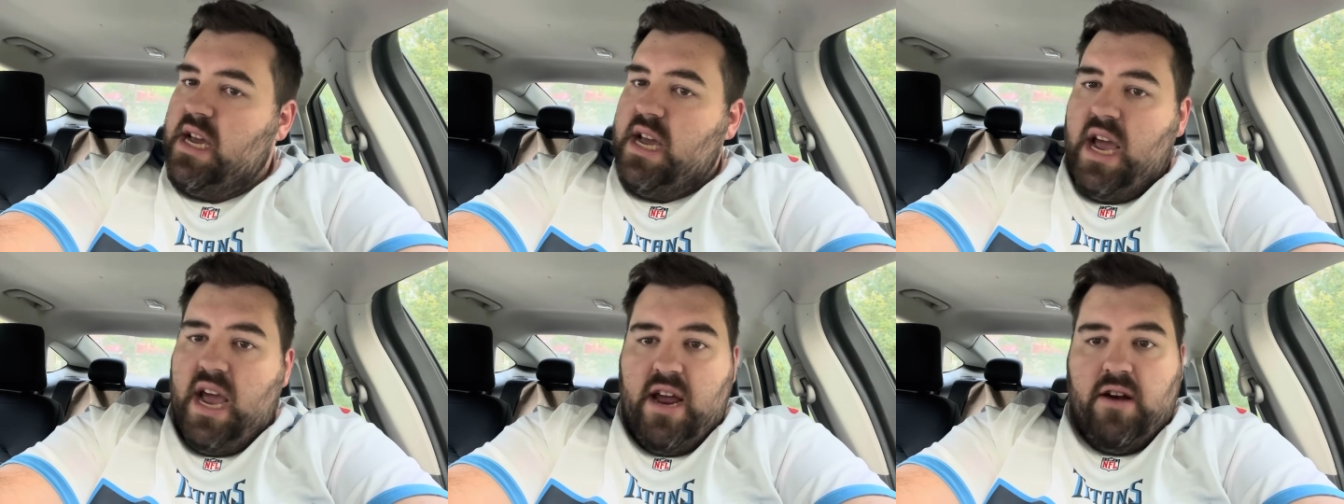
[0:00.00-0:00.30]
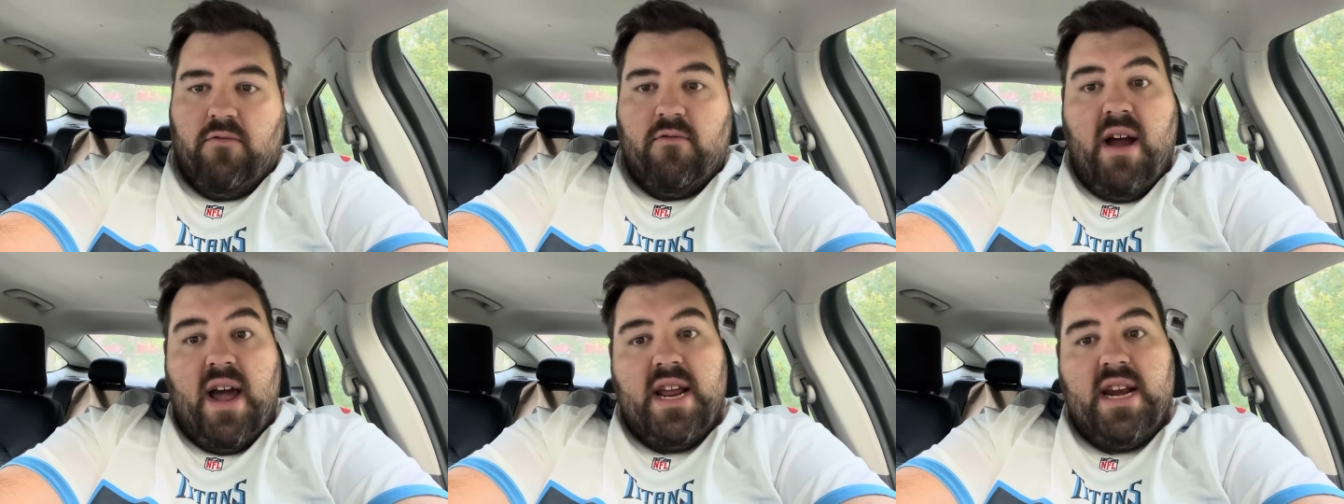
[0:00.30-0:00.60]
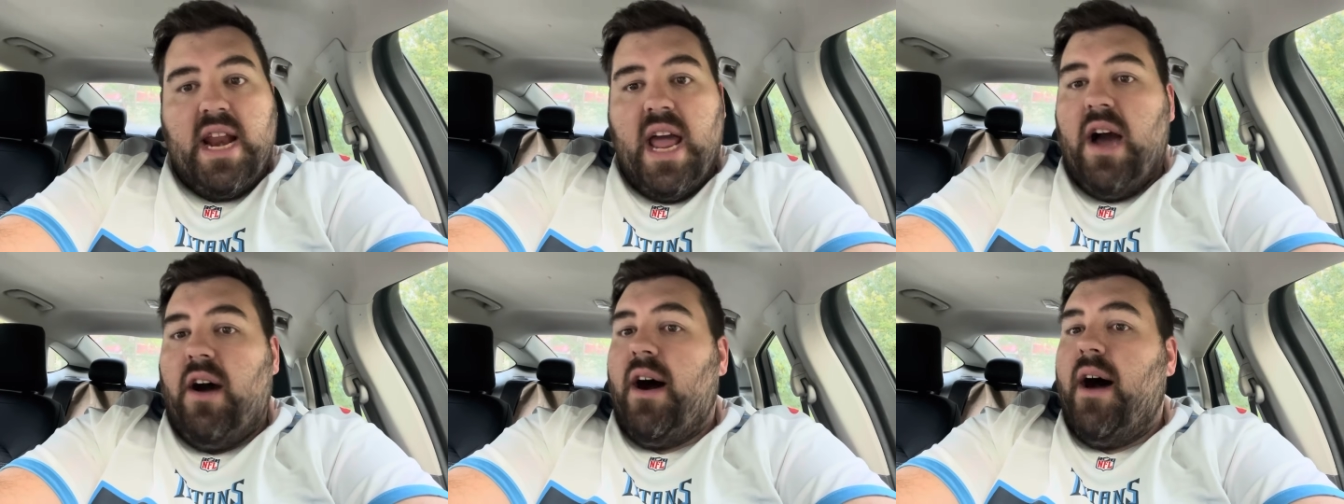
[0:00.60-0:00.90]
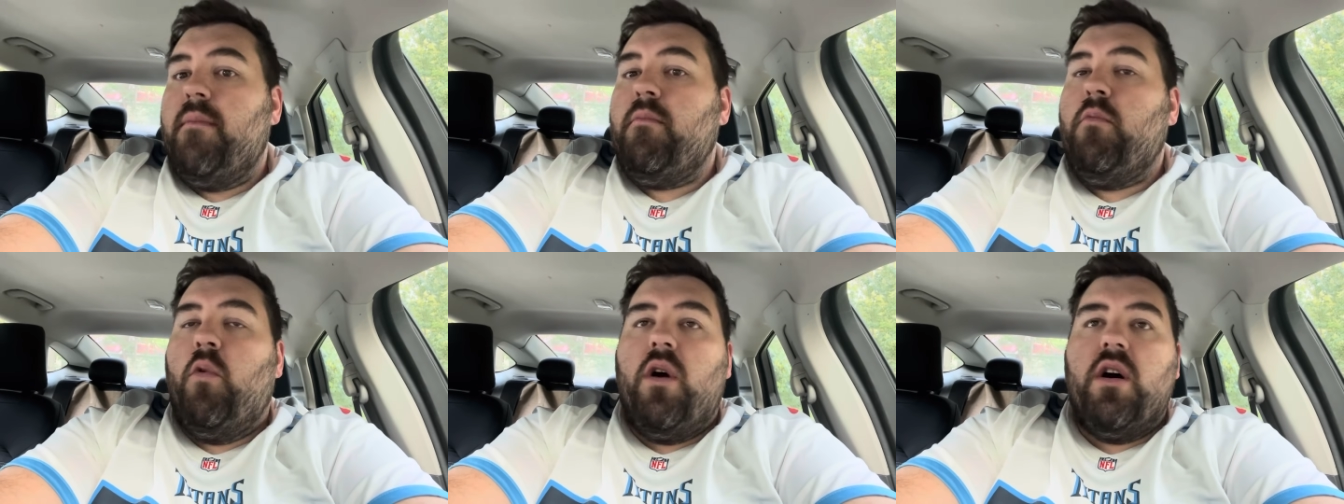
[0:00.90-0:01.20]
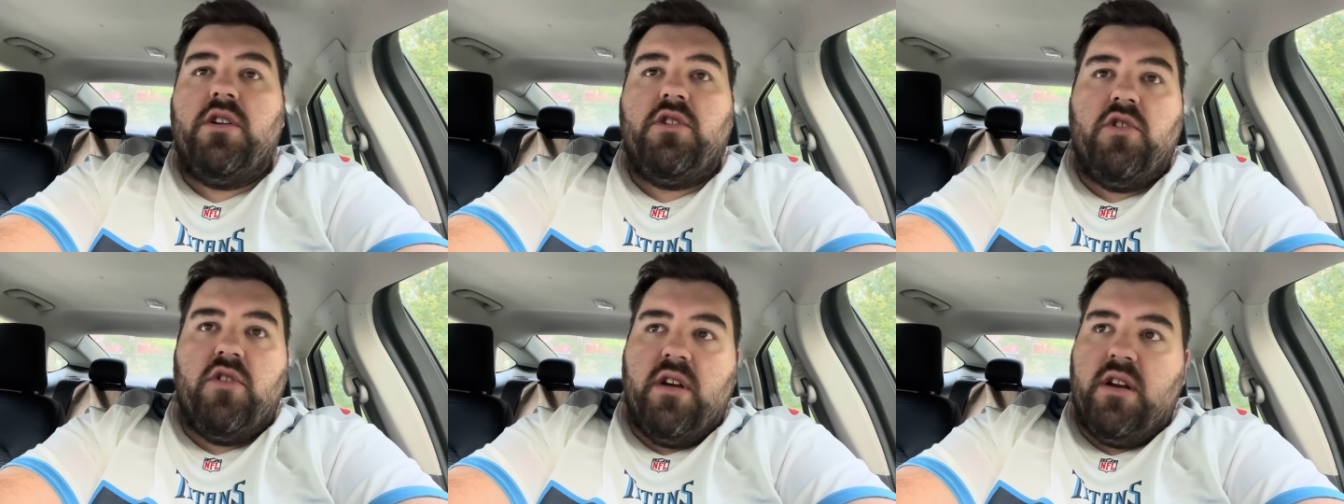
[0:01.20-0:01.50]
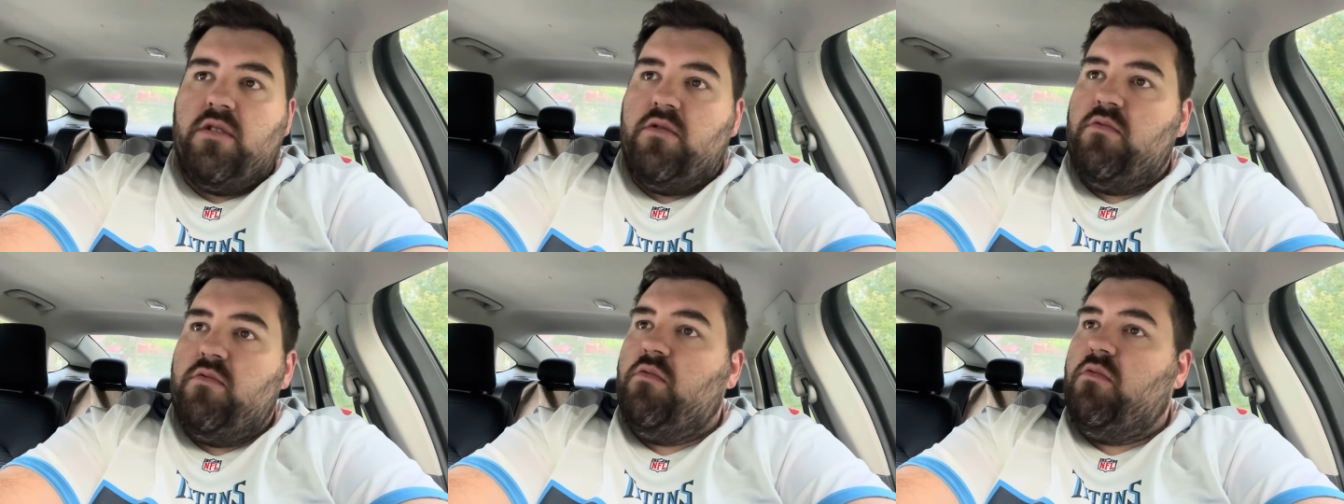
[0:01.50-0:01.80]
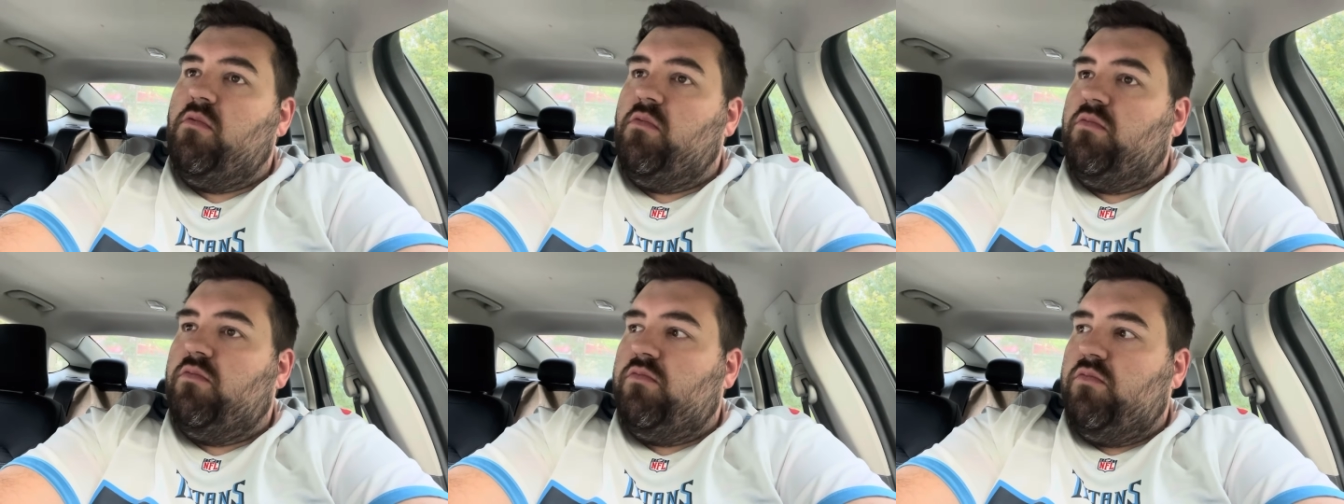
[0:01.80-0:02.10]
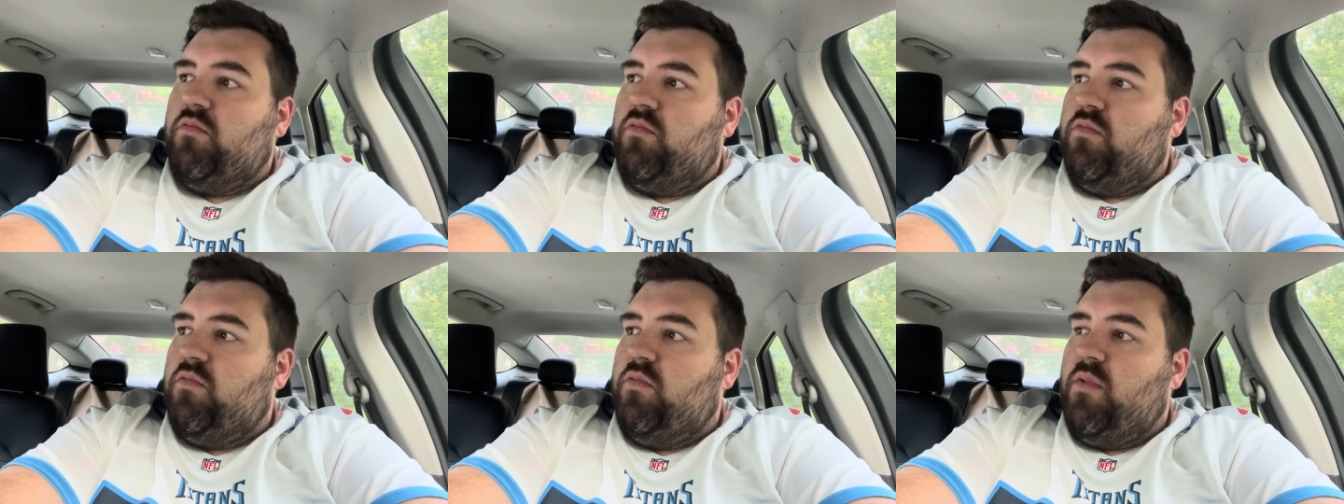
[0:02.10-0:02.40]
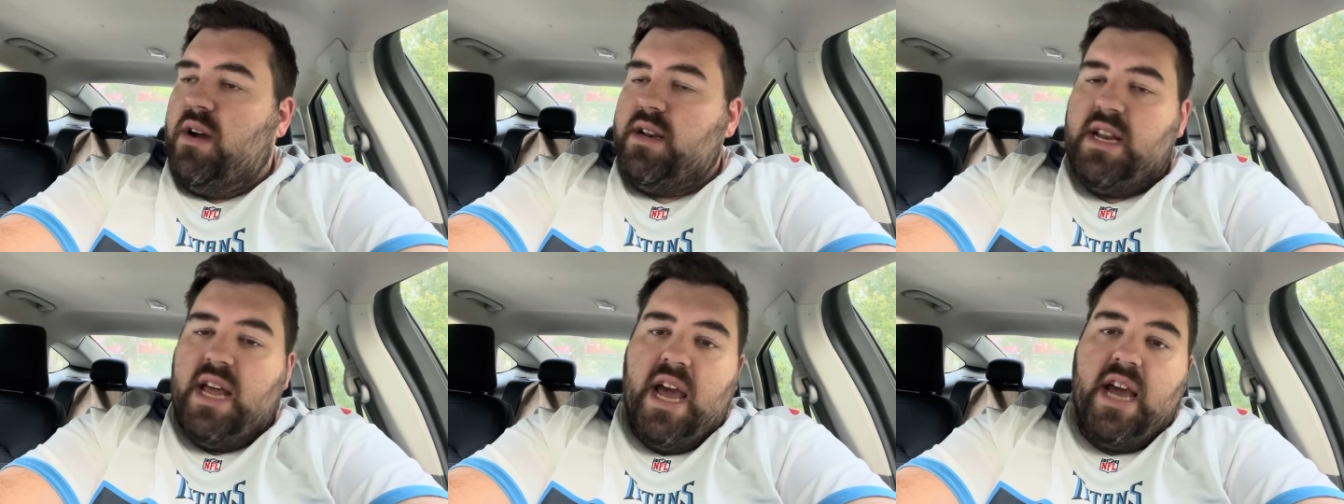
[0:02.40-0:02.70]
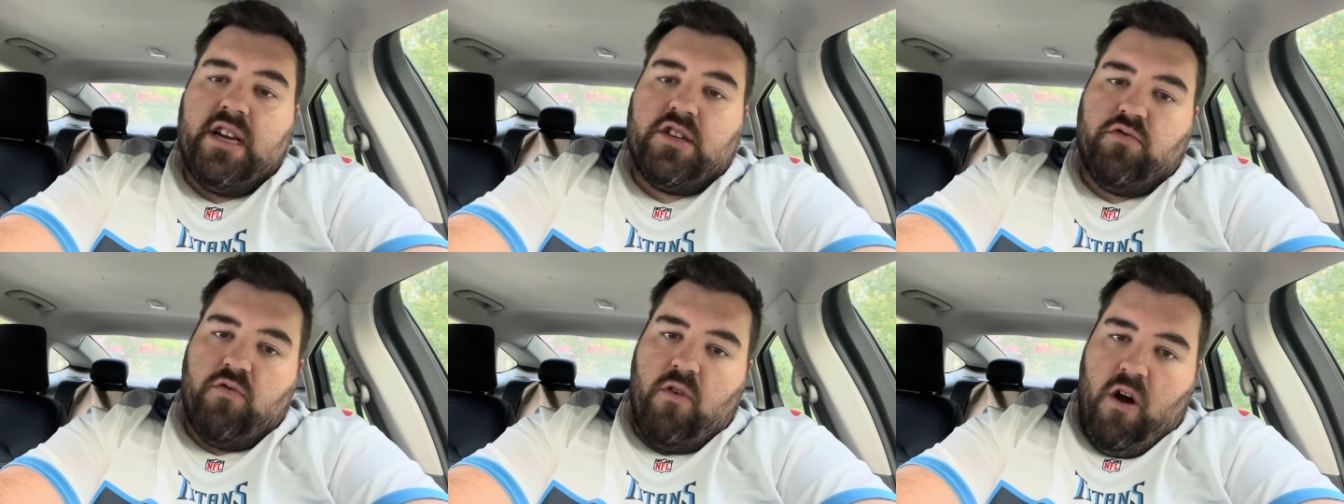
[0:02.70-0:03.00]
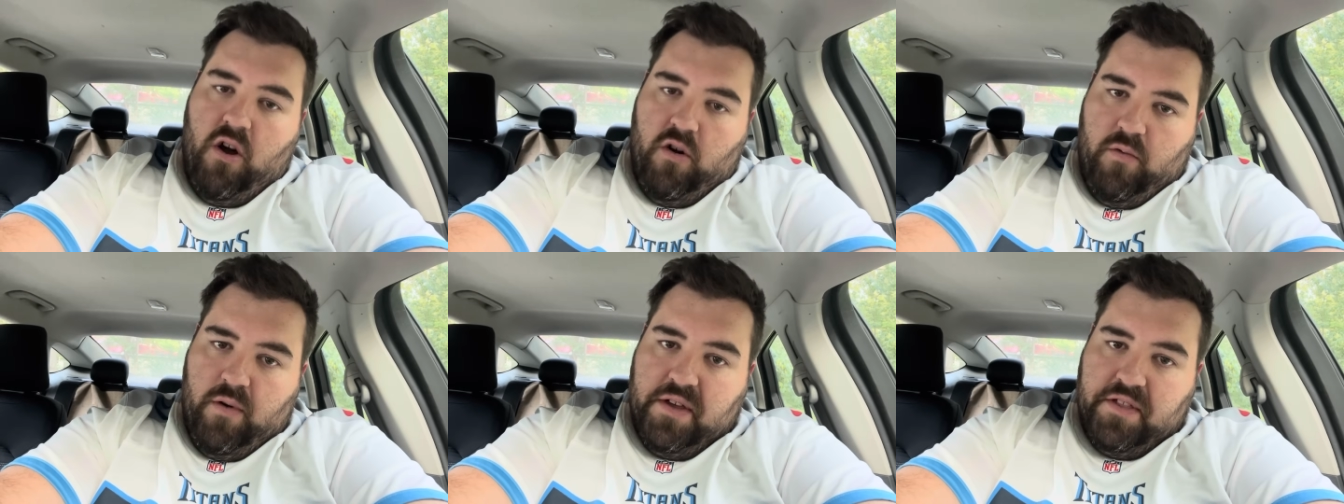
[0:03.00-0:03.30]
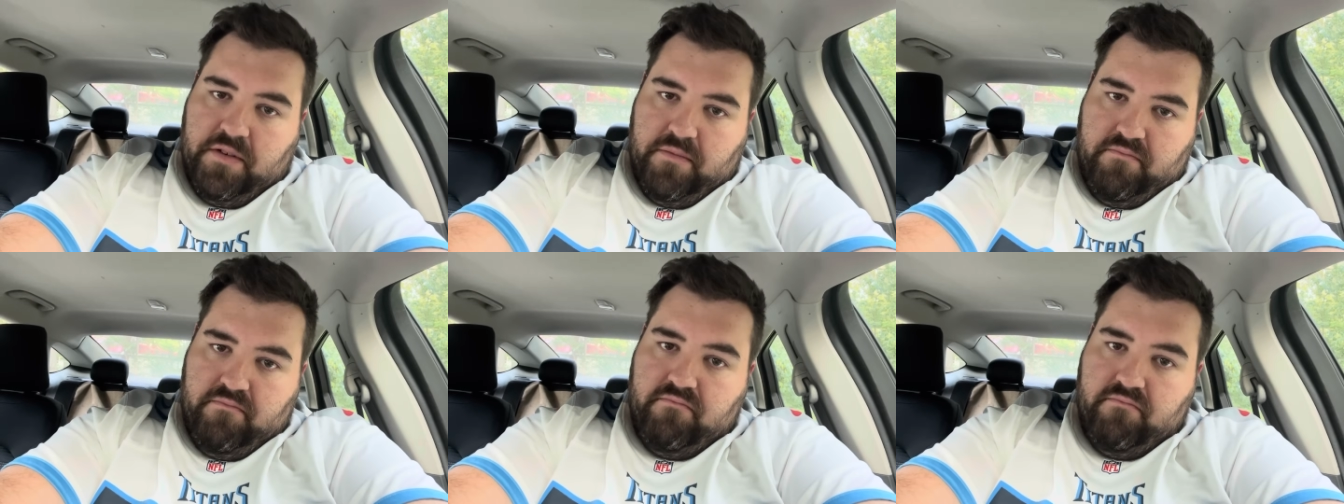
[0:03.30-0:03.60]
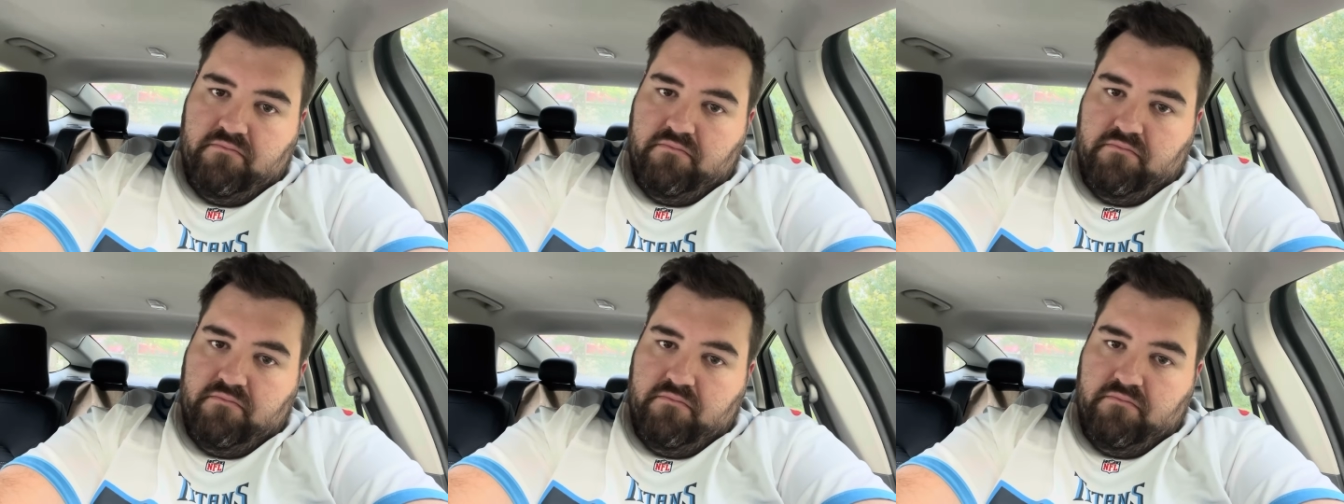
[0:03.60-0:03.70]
And right now, I'm wondering what in the heck's wrong with them